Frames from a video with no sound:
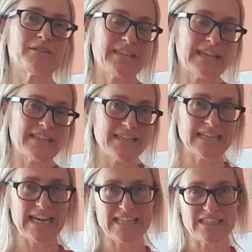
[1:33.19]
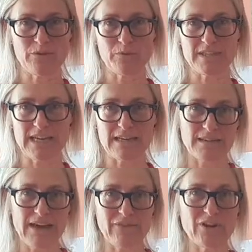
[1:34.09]
sanitize your hands if you want to
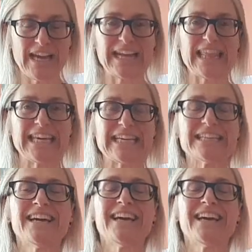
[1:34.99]
have a look at anything.